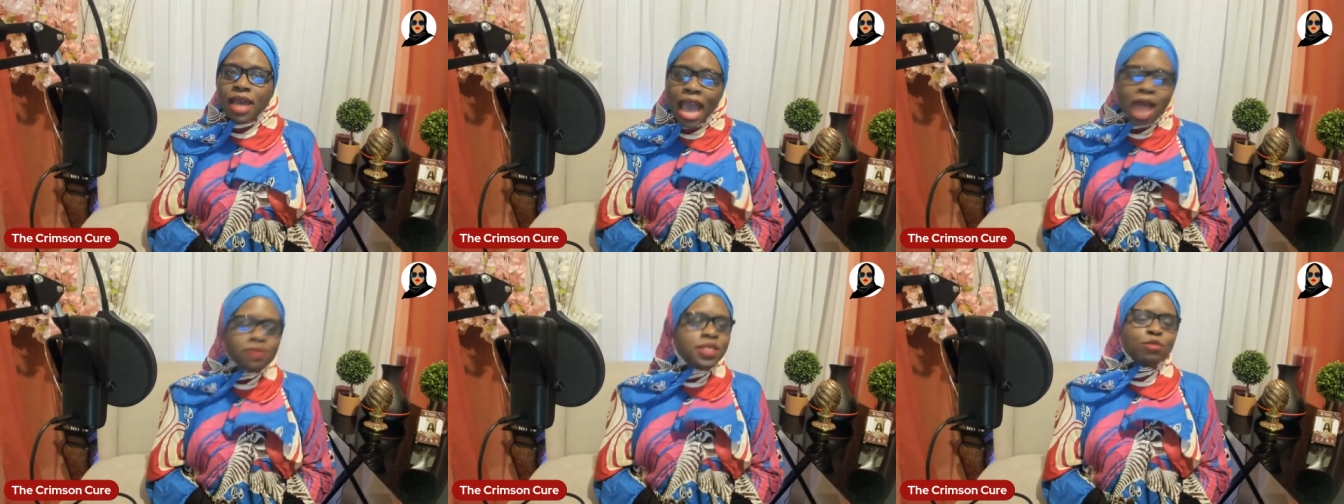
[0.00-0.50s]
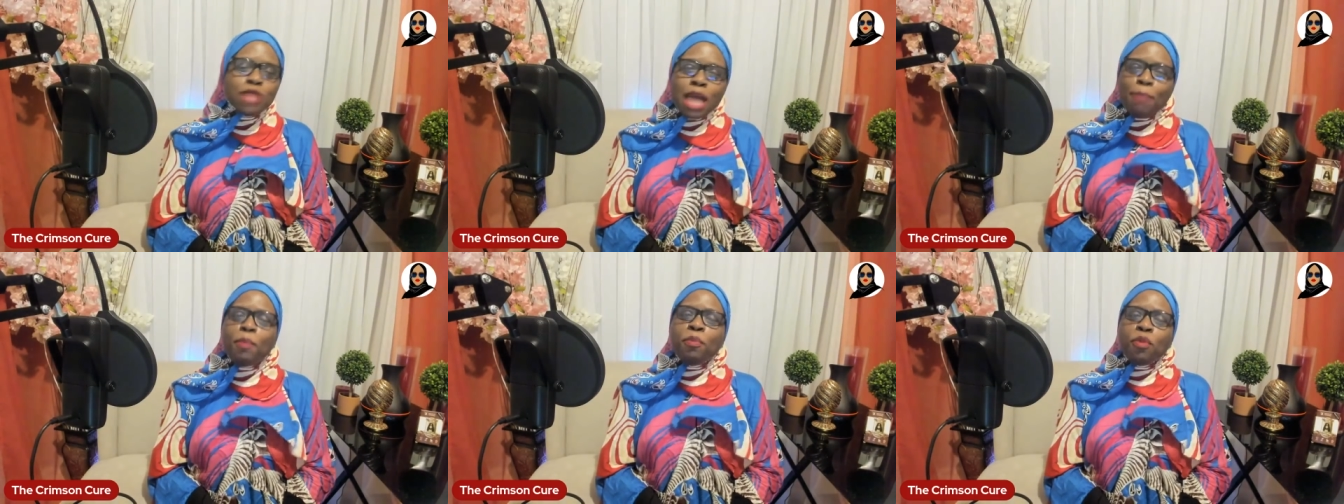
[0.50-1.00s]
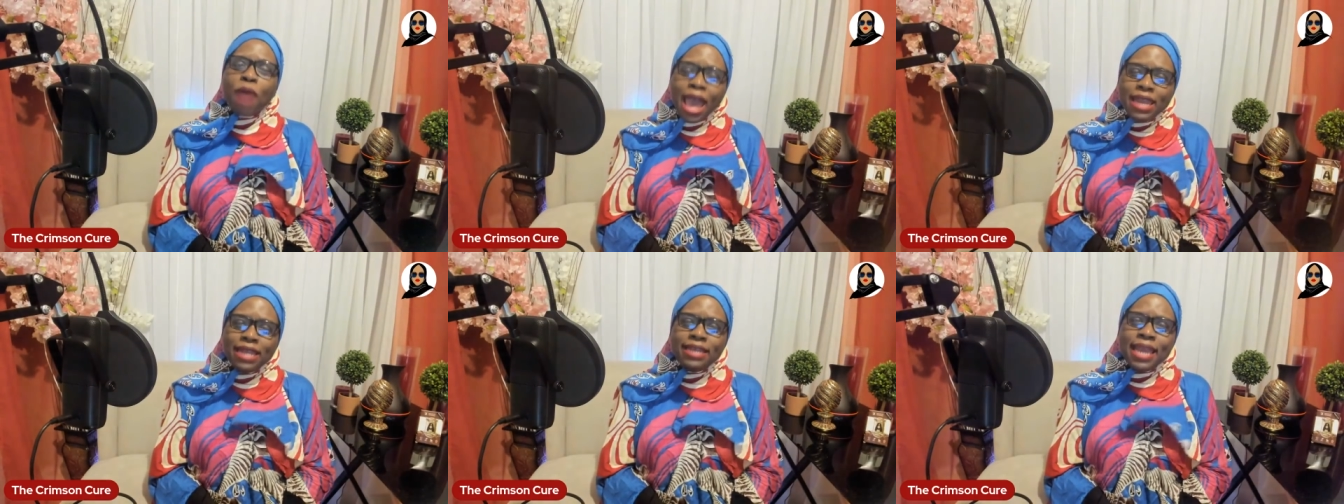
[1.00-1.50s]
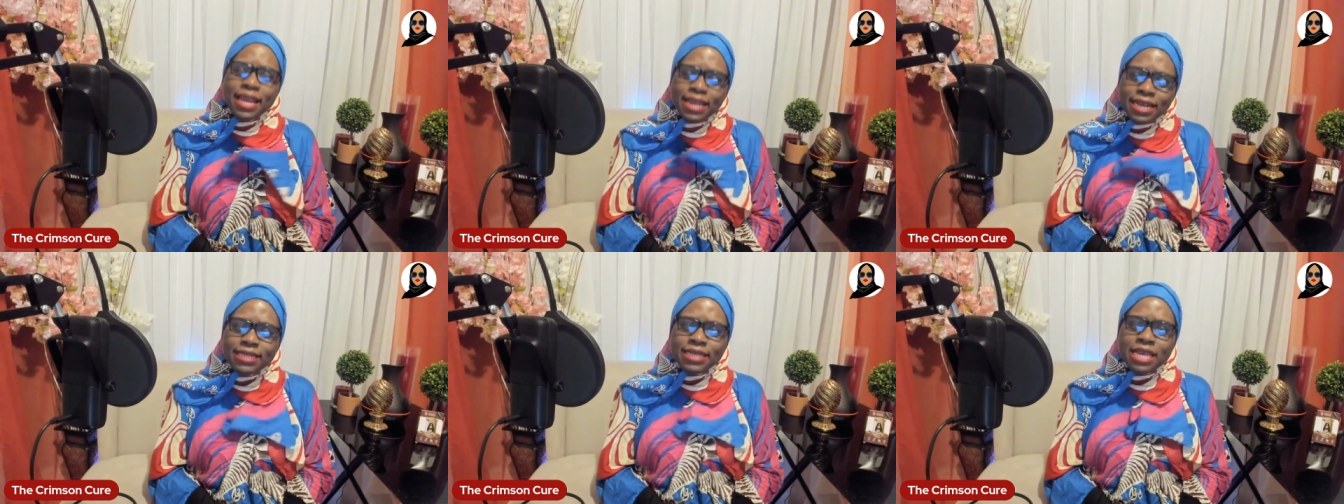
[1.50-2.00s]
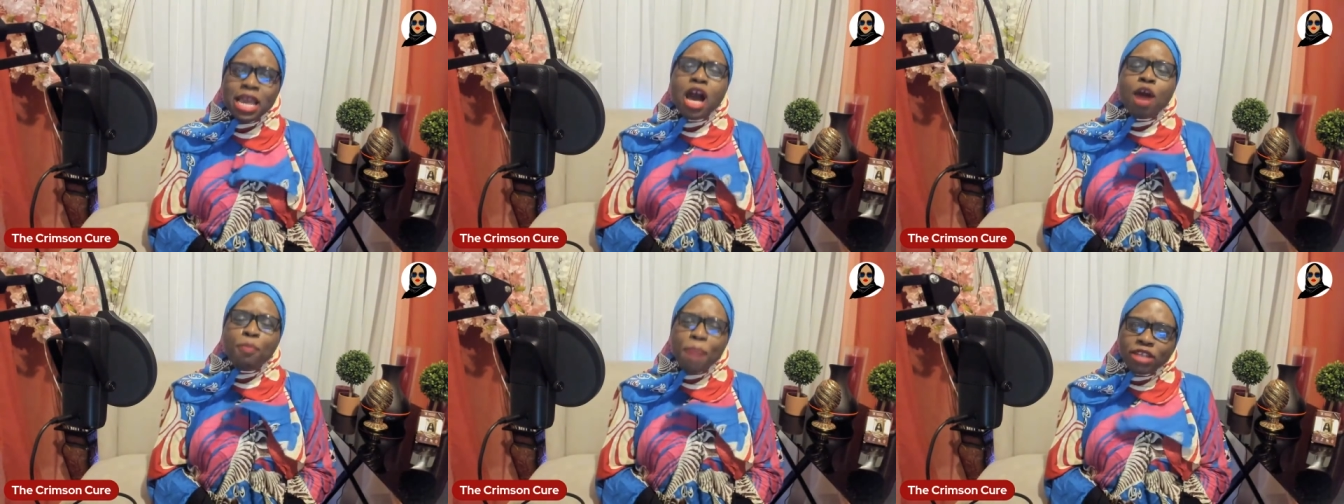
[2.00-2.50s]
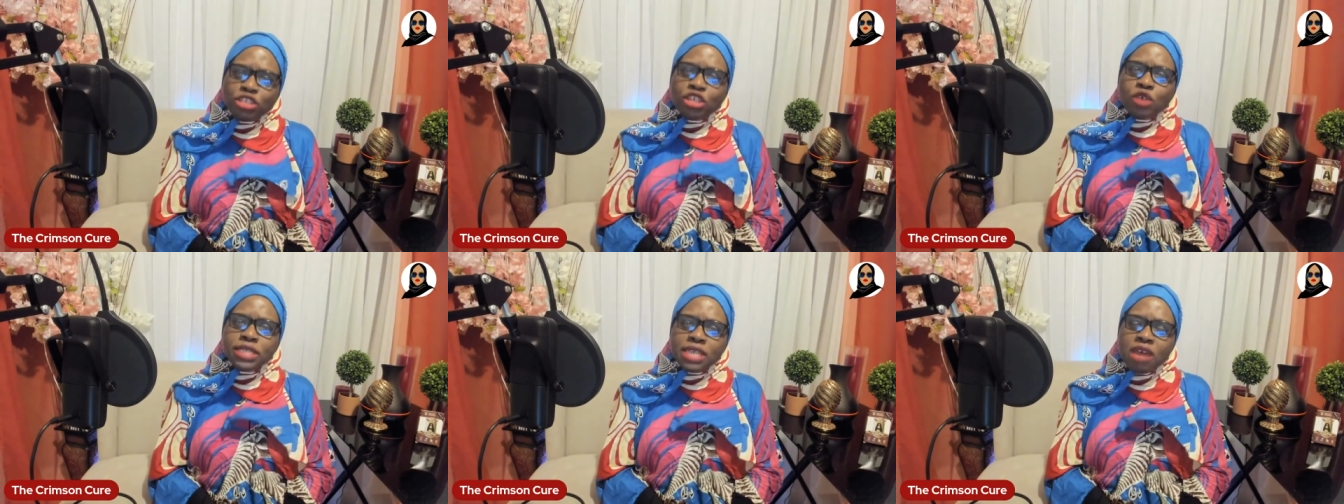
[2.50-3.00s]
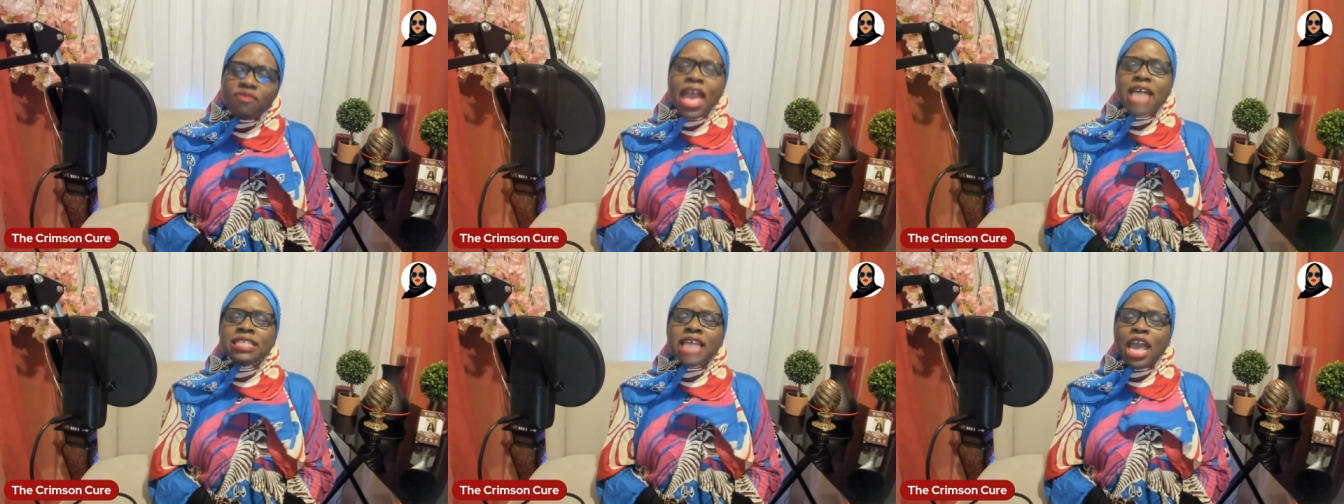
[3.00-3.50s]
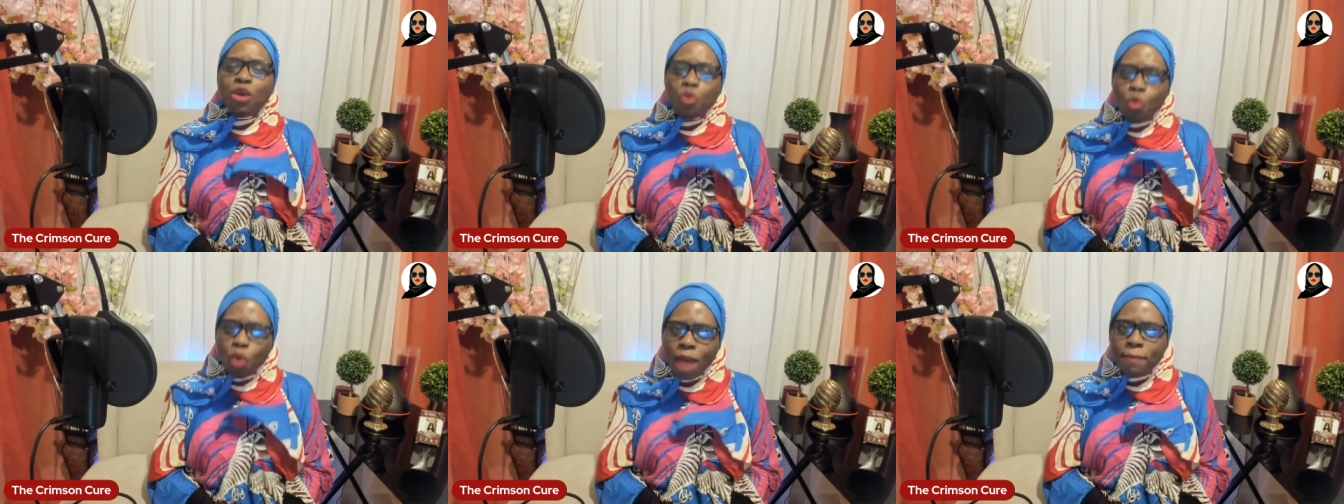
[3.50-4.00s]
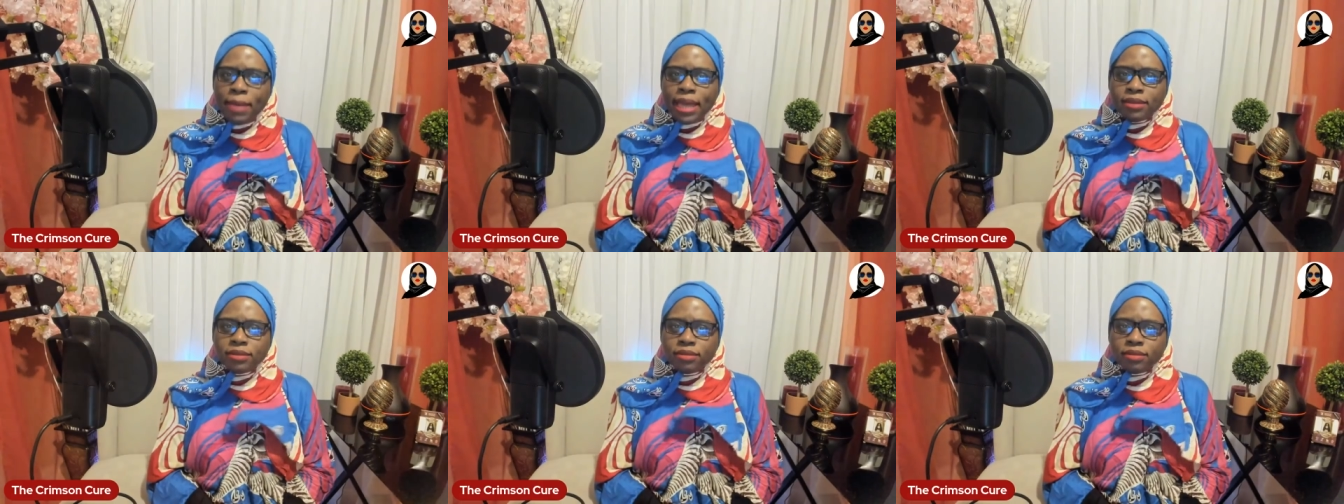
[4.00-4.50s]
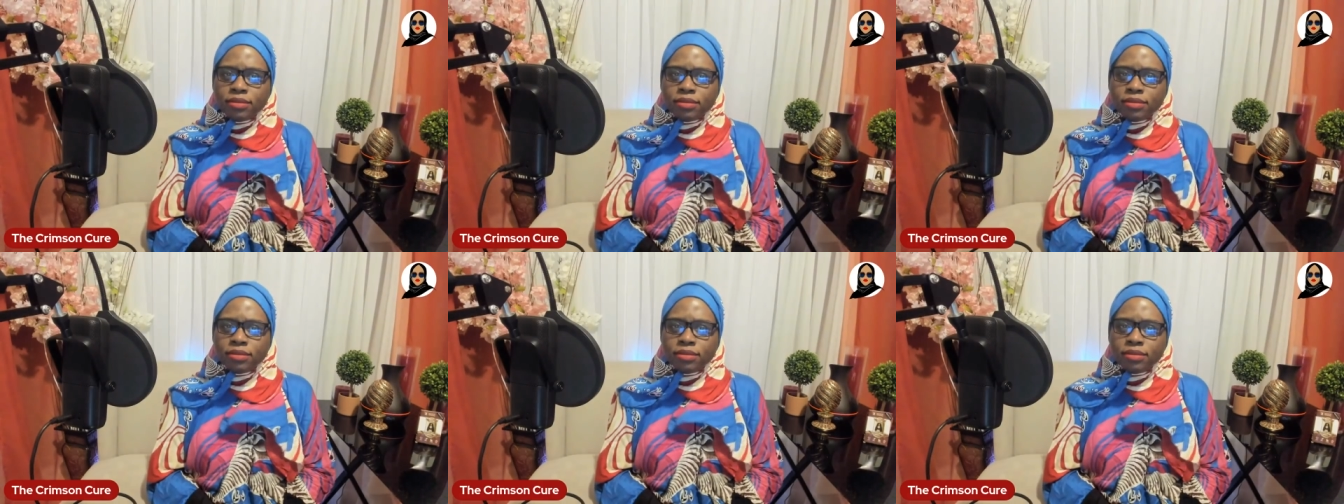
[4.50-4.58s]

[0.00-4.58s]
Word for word: Have some type of pride and dignity about yourself as a woman.